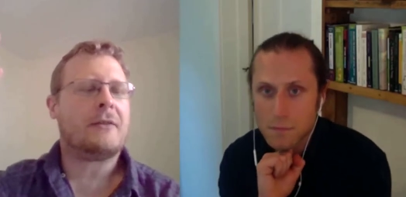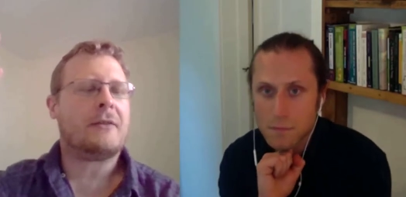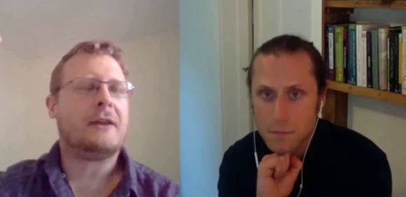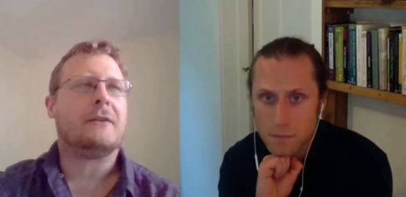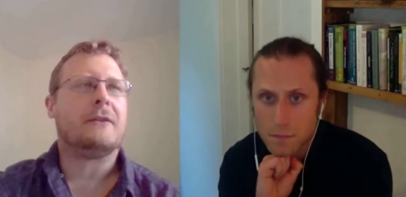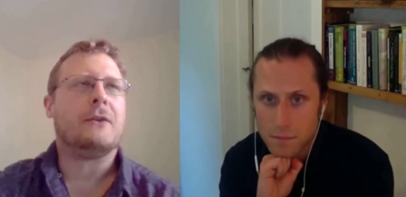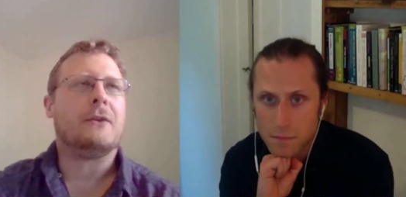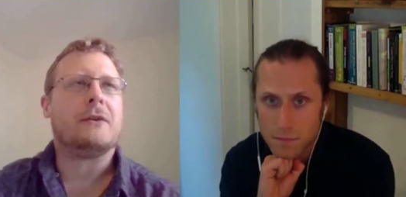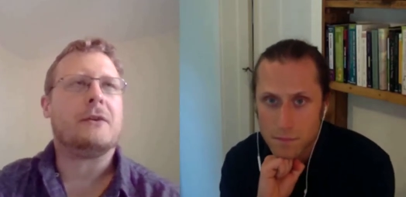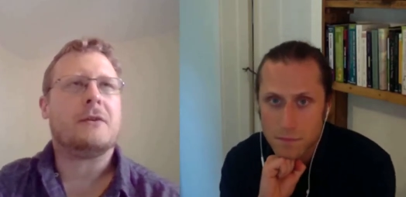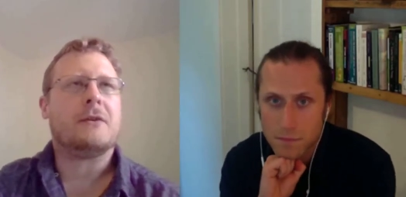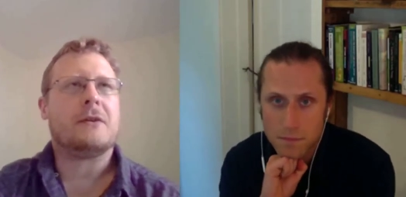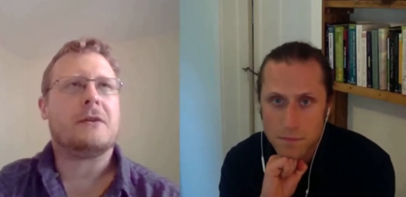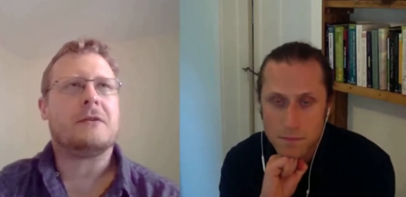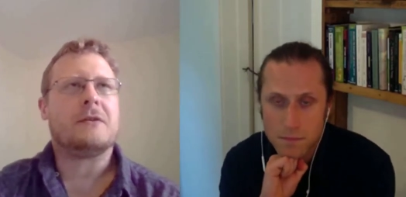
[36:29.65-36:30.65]
Speaker 1: And I
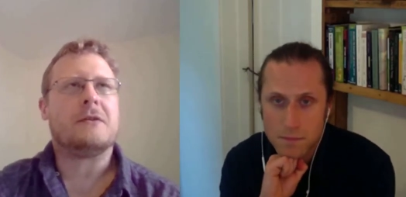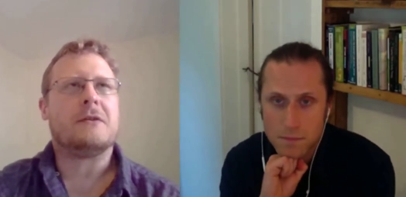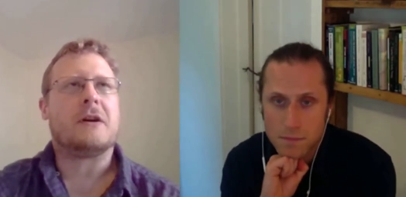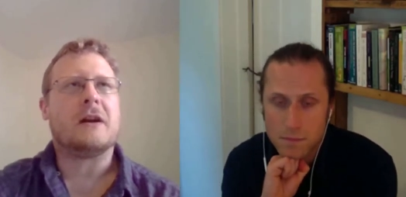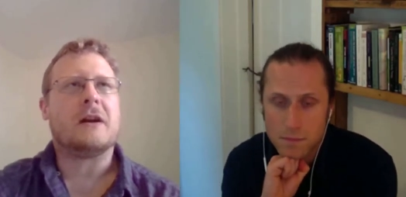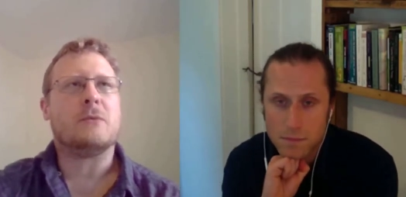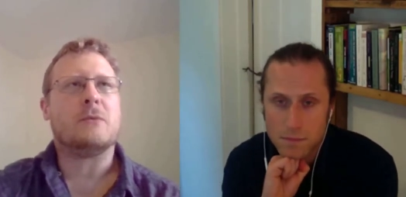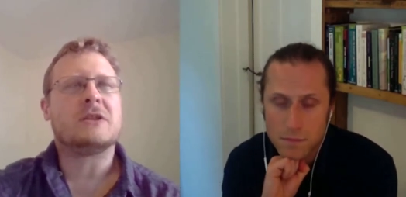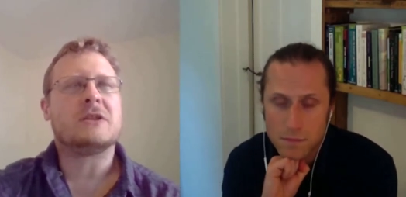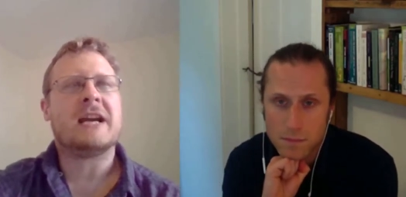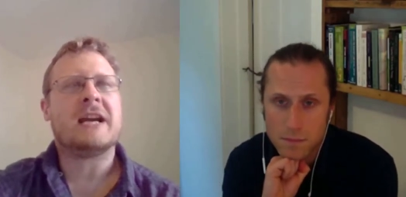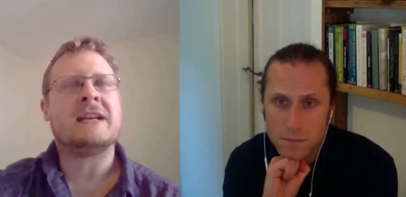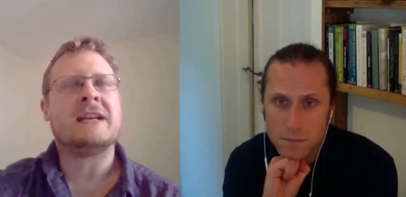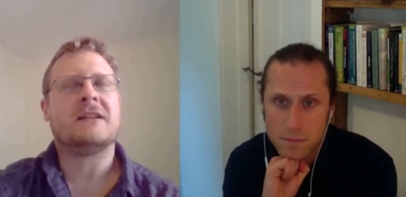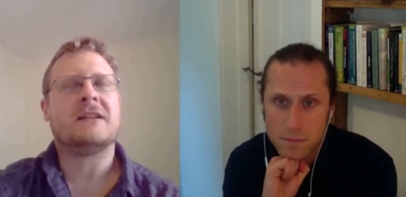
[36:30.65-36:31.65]
think that I
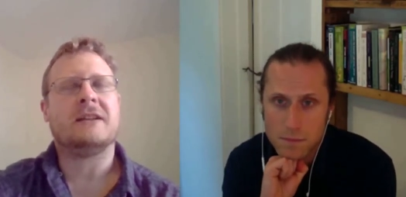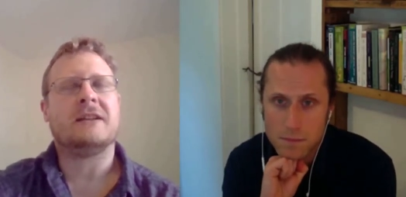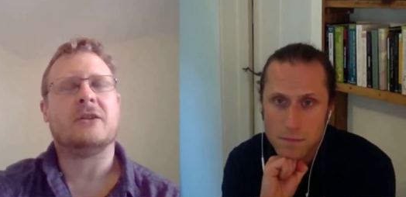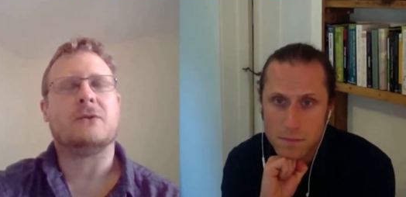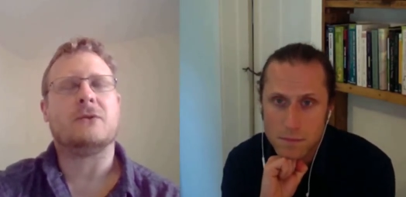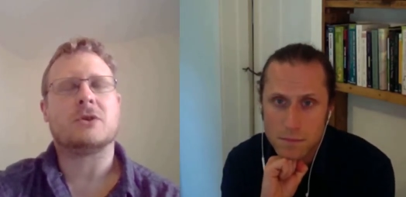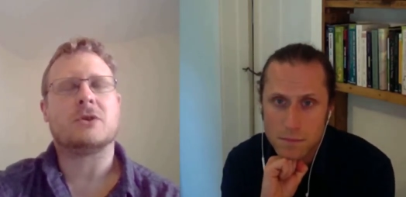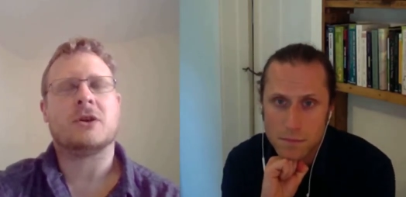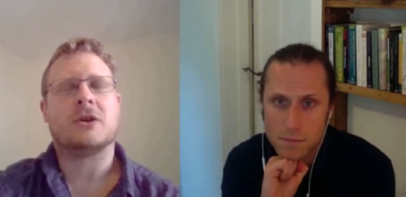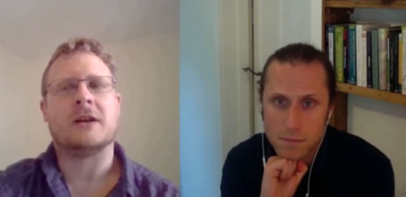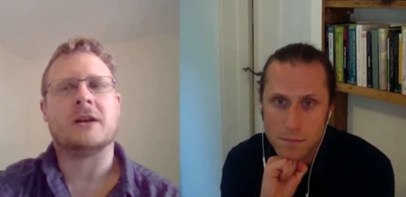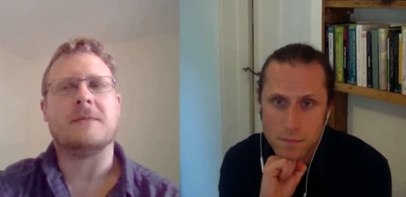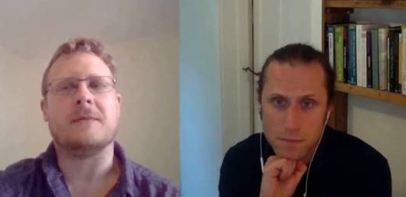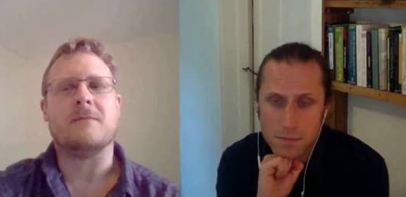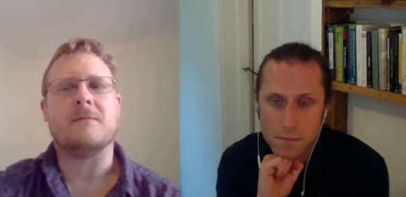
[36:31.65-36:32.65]
would tend to think of
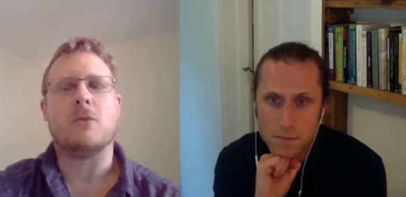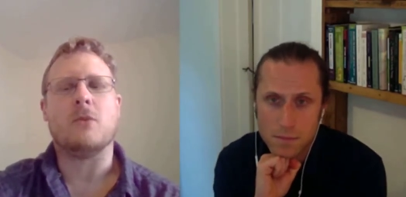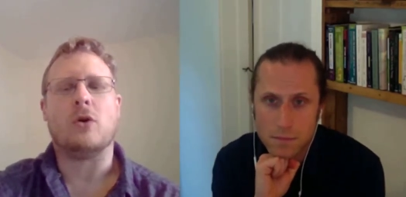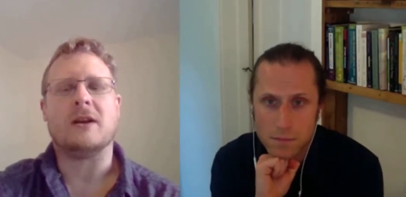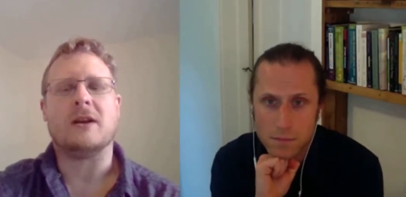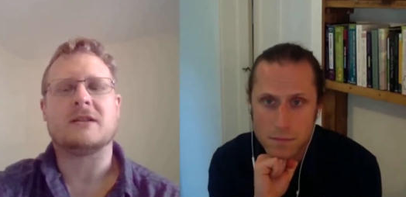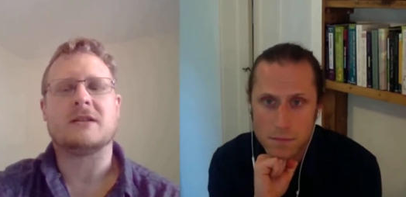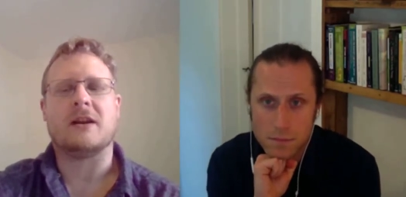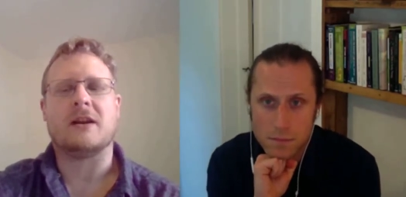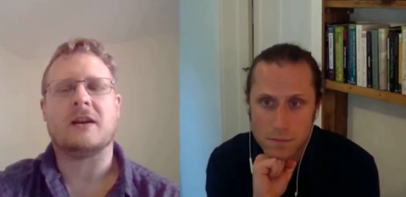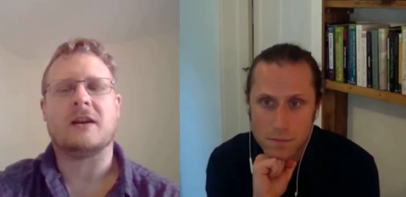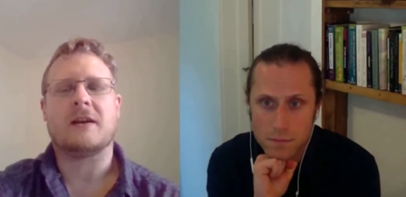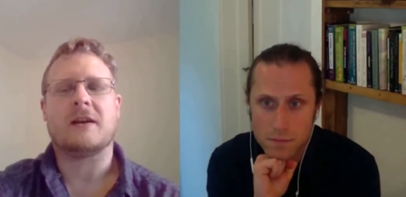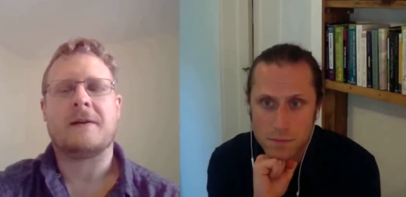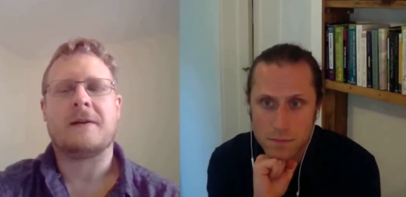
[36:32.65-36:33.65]
autonomy more
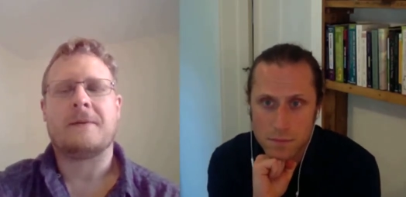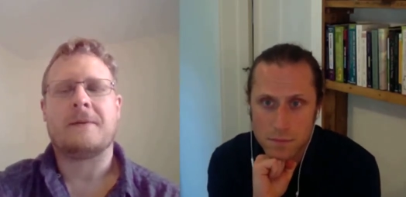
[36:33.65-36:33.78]
as like